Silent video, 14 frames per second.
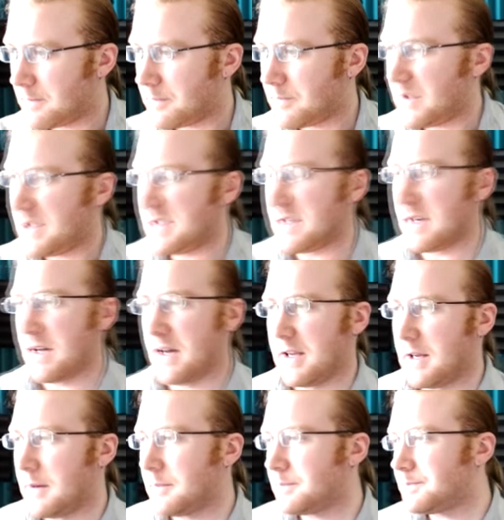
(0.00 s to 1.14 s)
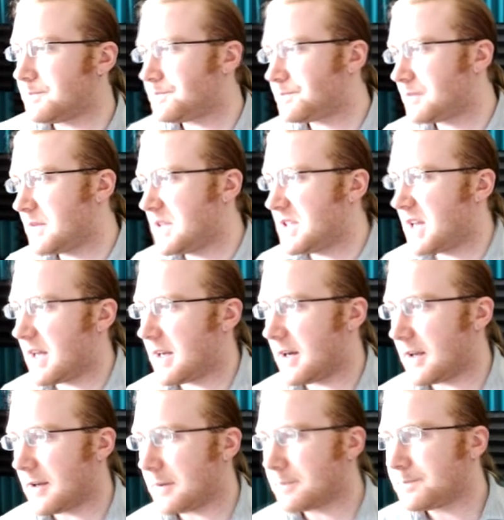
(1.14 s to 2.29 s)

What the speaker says: He's gonna Hane. Gotta Hane.